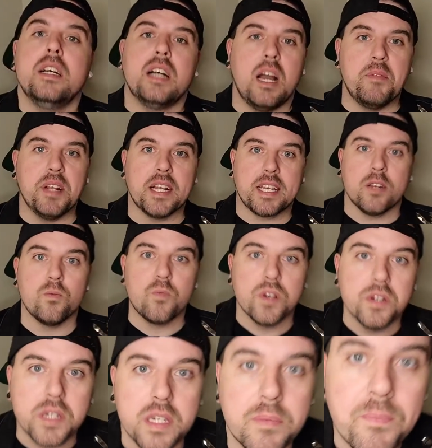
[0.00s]
I mean, it can
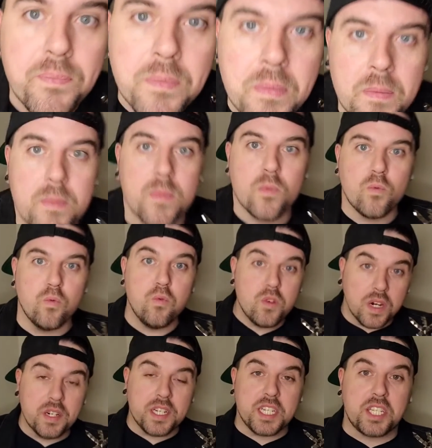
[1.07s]
really,
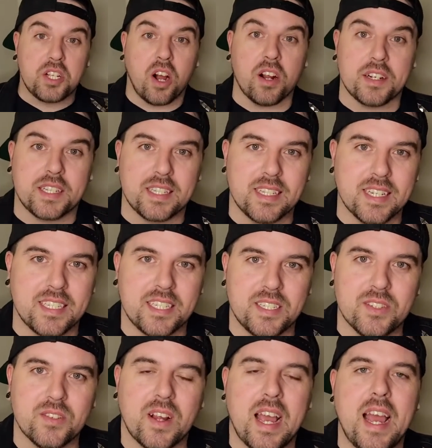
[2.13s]
really start to get to
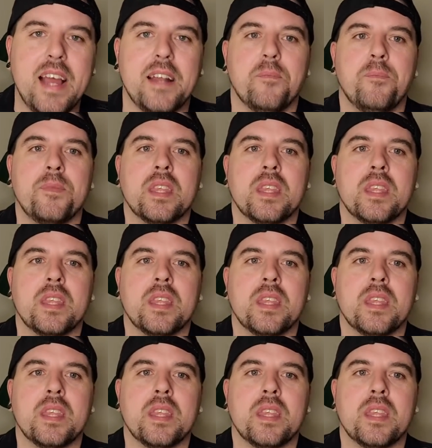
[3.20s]
your head.